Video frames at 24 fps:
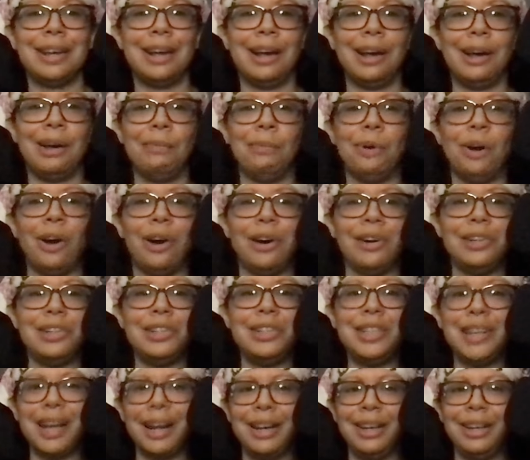Our
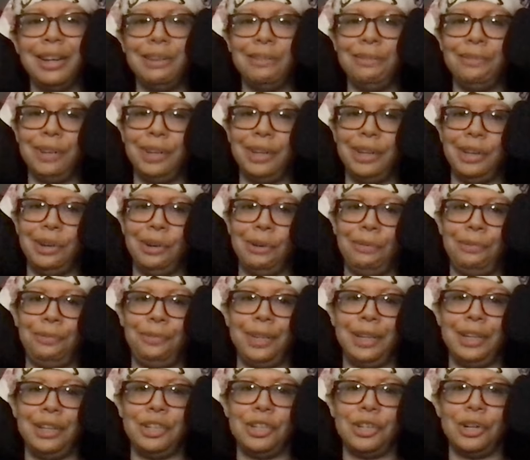second video
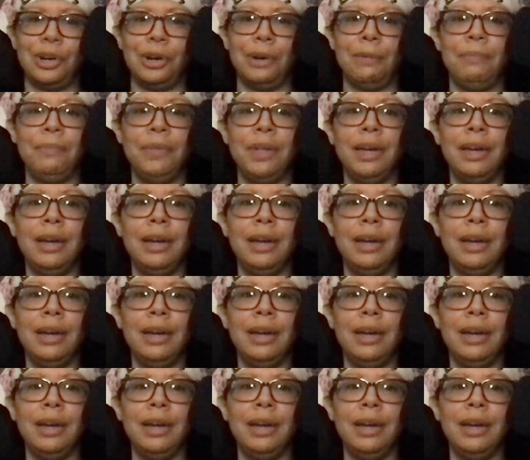feature